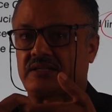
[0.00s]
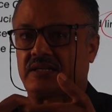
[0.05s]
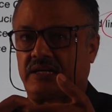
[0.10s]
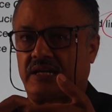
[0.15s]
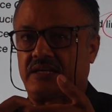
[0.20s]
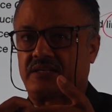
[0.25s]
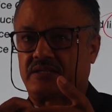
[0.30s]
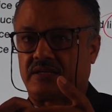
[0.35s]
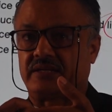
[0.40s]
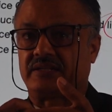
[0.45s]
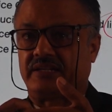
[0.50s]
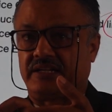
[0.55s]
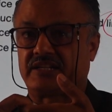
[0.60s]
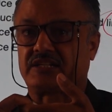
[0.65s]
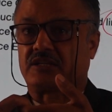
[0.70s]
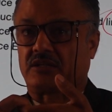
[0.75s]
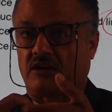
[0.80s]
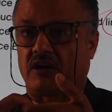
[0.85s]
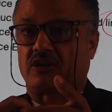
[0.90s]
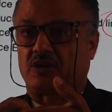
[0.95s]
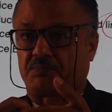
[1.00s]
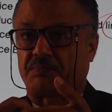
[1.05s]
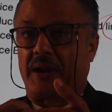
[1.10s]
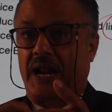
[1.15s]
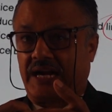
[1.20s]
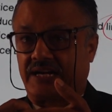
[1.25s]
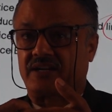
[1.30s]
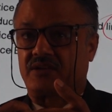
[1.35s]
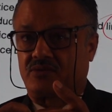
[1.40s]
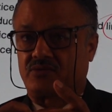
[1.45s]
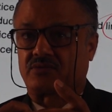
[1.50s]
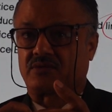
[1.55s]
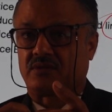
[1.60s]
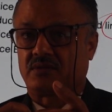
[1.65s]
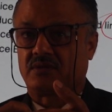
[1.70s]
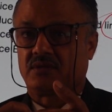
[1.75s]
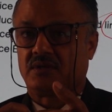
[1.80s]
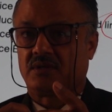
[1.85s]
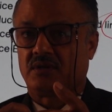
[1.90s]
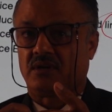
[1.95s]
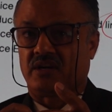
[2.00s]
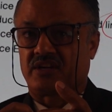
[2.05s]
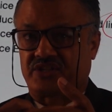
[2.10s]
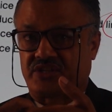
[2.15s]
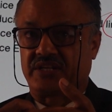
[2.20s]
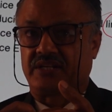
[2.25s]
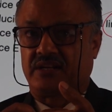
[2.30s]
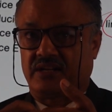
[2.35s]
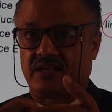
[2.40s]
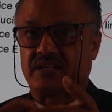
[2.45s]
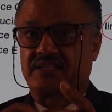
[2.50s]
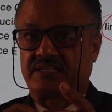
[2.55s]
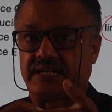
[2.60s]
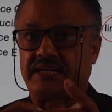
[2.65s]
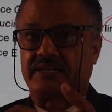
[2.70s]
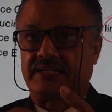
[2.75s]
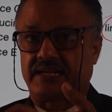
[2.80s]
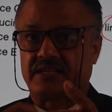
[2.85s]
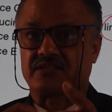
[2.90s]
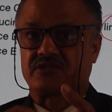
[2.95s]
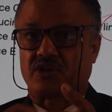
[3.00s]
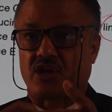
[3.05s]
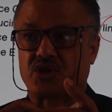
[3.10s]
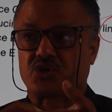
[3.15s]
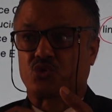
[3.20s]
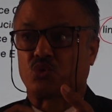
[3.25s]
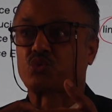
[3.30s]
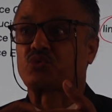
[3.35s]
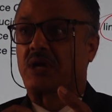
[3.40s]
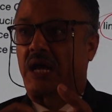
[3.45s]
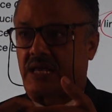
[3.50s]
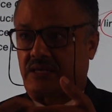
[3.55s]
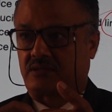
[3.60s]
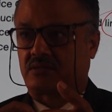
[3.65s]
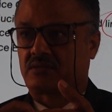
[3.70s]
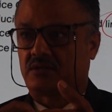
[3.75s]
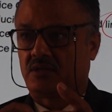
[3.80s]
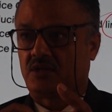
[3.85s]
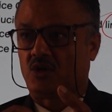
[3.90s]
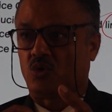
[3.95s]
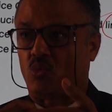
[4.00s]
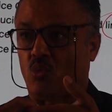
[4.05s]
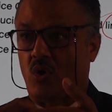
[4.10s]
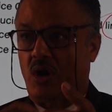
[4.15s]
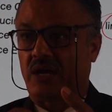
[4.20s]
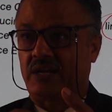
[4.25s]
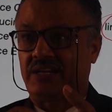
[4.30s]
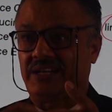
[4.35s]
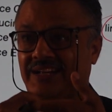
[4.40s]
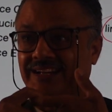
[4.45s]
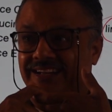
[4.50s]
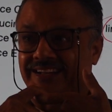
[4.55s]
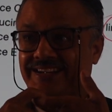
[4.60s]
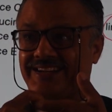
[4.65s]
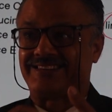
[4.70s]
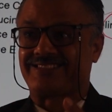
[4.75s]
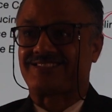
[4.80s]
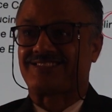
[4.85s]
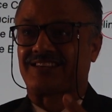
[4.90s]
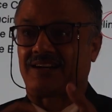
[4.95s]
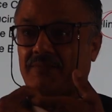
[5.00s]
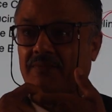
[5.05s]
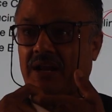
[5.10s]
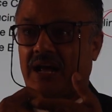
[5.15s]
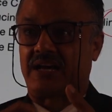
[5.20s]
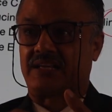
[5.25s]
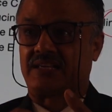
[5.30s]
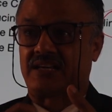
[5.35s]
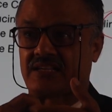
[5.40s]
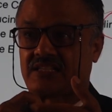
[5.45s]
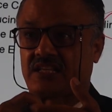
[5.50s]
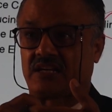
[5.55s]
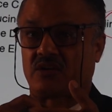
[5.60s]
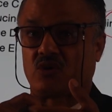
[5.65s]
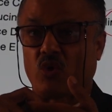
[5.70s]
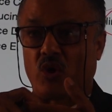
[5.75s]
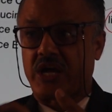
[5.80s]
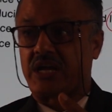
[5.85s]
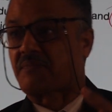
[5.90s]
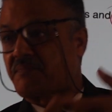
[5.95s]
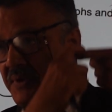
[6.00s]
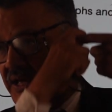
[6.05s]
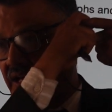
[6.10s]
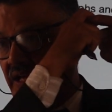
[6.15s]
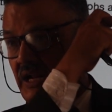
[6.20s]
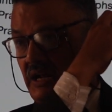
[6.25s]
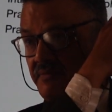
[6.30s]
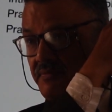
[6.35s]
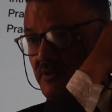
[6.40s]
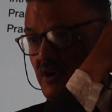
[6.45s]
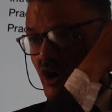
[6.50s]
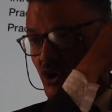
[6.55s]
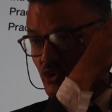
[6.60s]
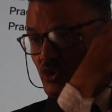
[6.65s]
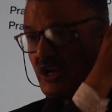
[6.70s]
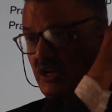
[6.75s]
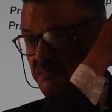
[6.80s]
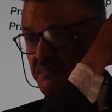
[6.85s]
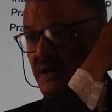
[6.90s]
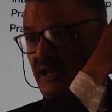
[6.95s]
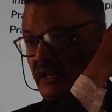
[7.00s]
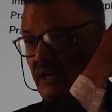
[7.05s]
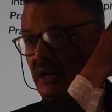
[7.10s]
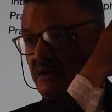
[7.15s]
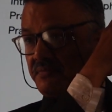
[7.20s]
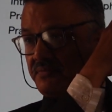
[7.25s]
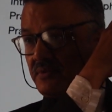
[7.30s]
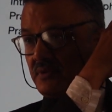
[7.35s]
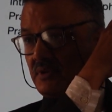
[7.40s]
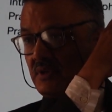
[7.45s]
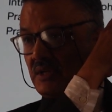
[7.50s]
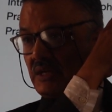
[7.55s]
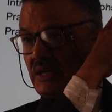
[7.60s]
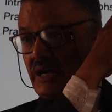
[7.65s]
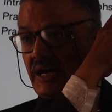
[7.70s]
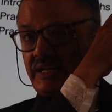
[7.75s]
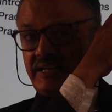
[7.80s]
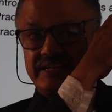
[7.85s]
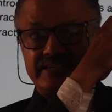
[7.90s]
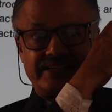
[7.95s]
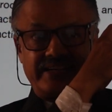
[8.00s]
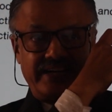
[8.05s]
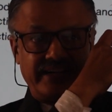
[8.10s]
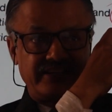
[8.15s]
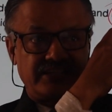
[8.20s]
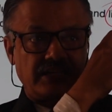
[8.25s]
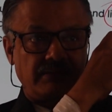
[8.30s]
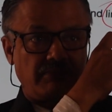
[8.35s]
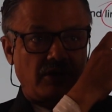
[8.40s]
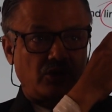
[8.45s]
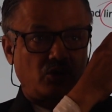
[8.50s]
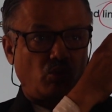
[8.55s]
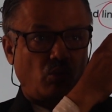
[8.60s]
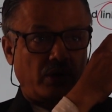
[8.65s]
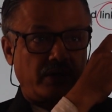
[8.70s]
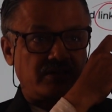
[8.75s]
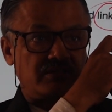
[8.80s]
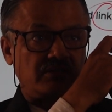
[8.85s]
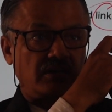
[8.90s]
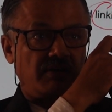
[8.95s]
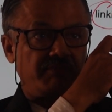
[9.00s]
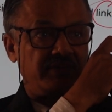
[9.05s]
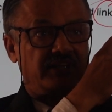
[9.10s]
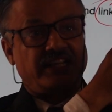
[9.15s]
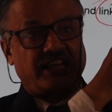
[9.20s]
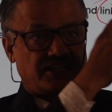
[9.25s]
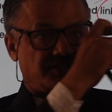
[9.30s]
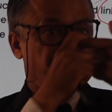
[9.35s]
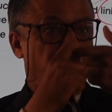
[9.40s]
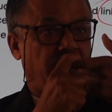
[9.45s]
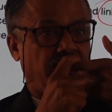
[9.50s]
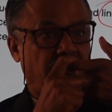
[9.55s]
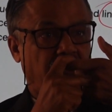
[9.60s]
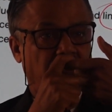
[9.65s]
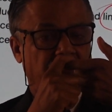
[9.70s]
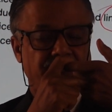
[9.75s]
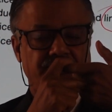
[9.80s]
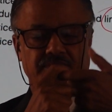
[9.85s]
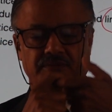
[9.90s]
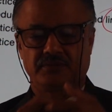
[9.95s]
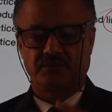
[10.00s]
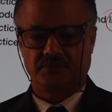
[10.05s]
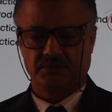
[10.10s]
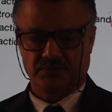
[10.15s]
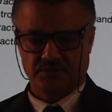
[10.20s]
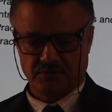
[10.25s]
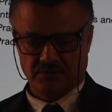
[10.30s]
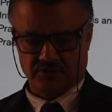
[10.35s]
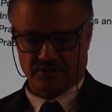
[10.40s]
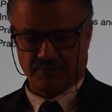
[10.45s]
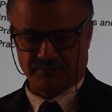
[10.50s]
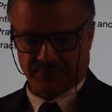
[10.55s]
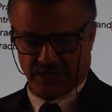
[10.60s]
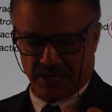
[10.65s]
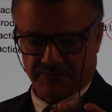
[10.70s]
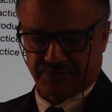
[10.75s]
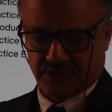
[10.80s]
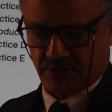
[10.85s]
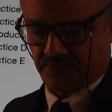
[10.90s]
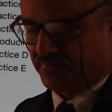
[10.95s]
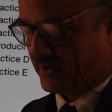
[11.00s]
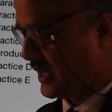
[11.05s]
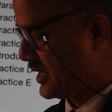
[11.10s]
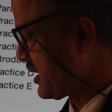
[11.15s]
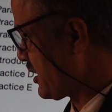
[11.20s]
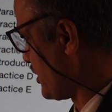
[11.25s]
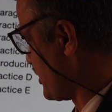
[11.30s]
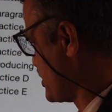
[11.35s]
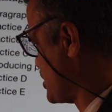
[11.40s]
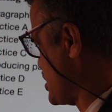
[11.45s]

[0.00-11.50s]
sentence. It needs a lot of practice. A single sentence does 2 tasks. One, it summarizes the going paragraph, outgoing paragraph, and it hints about what is coming next paragraph. Sometimes if I got a